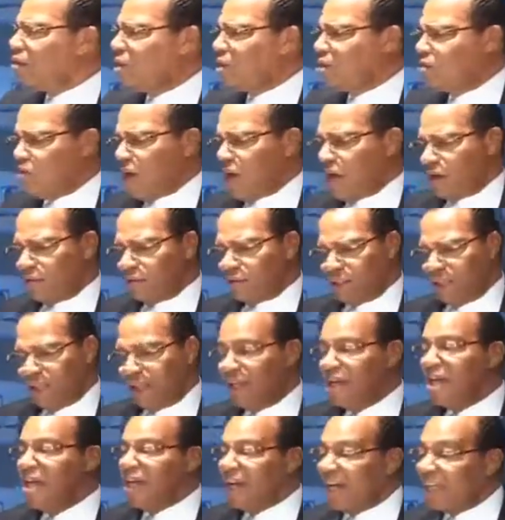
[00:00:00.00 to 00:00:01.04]
on the ground
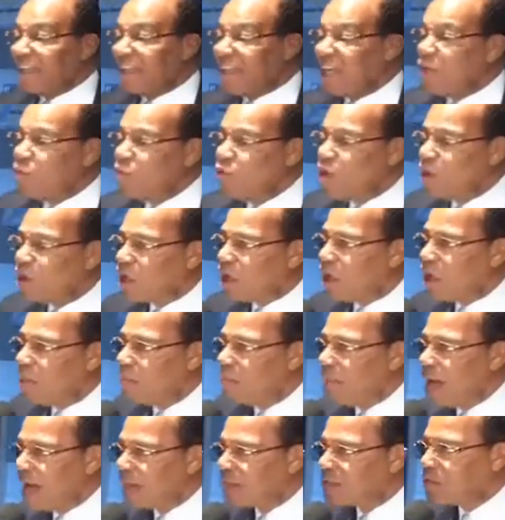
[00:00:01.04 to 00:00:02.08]
there, and then we'll
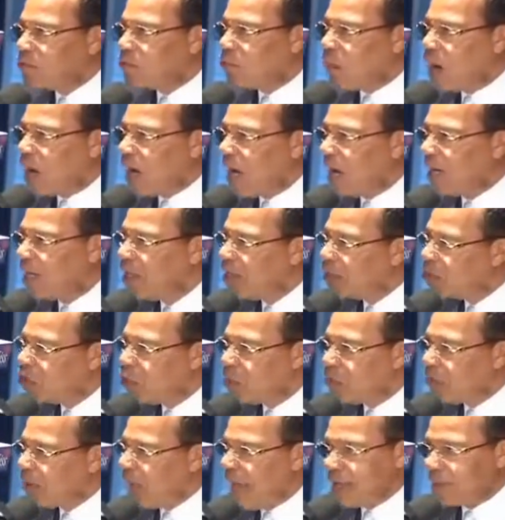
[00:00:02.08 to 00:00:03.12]
come back to why
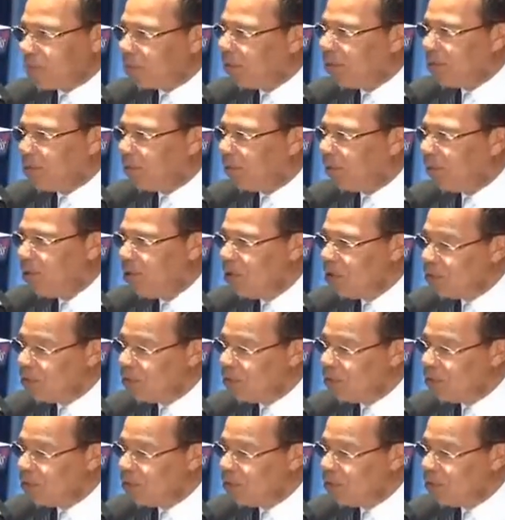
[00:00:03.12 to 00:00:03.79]
no black people